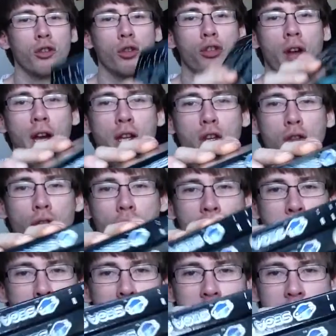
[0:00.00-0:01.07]
So thank you
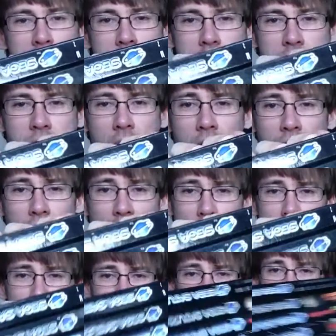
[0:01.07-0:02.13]
very much, Sega Saturn
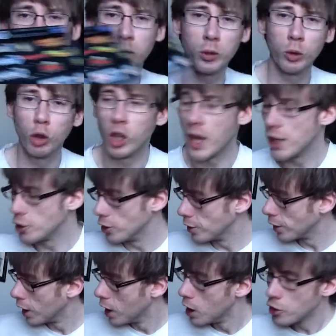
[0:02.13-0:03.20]
lad. You're an absolute
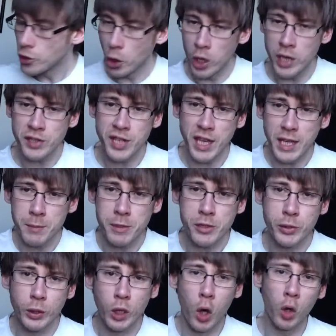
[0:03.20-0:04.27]
legend. Sorry it's taken me
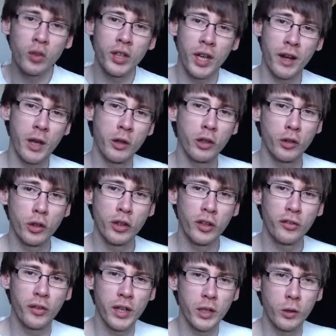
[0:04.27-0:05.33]
so long to get around to doing
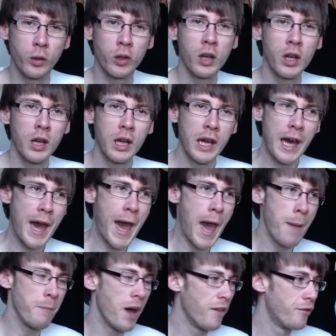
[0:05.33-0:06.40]
this video.
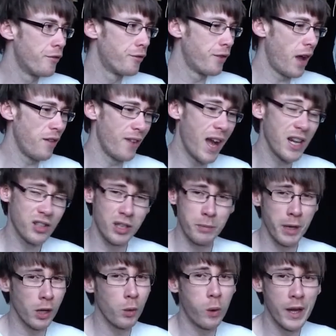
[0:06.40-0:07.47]
Um, I've I've actually
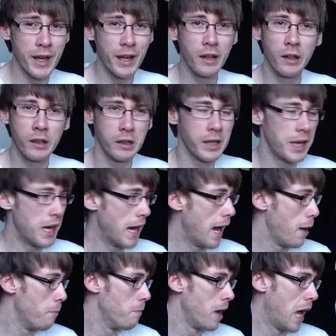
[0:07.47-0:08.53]
been quite ill,
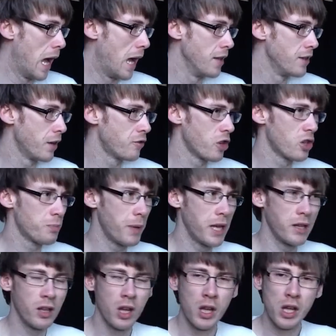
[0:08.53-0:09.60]
um, and I've just
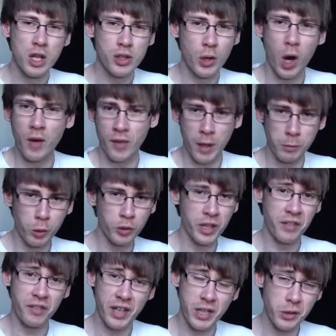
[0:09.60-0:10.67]
been sort of
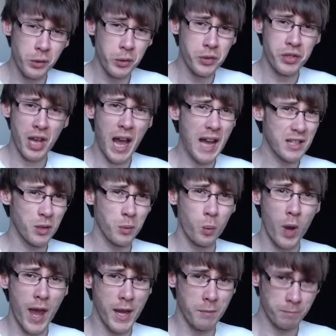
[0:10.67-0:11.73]
uploading videos as and
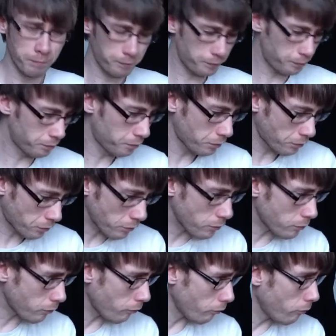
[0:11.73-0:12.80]
when.
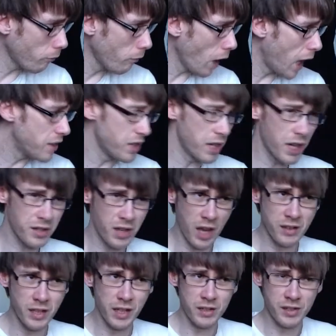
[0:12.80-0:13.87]
I did a
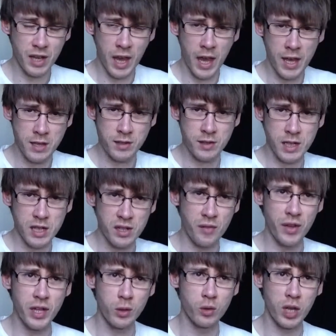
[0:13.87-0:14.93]
I did a uh, series
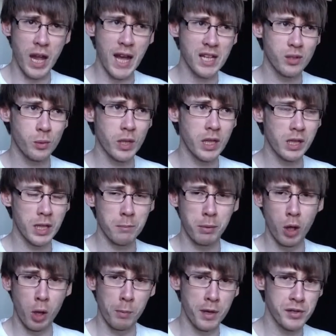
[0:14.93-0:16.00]
of videos last week, like
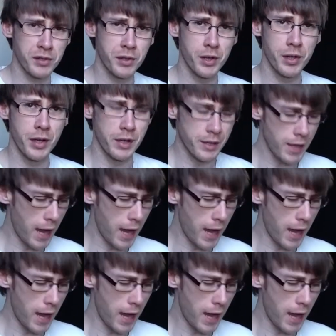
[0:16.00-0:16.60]
Blockbuster and.